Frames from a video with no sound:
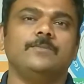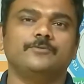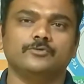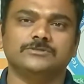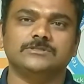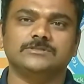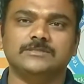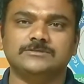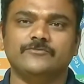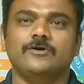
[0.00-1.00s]
approaching
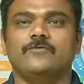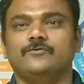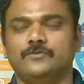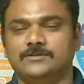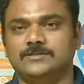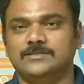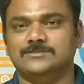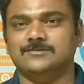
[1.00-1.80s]
things, a way of doing things.